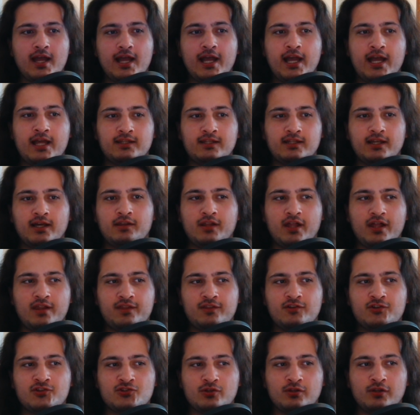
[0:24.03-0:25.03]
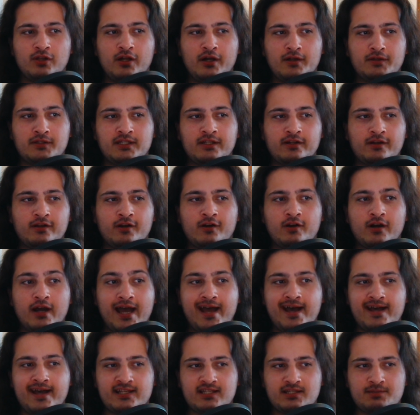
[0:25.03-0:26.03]
and another Xolaani in her
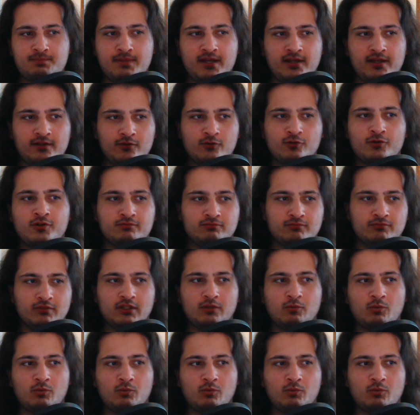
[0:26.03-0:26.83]
aspect or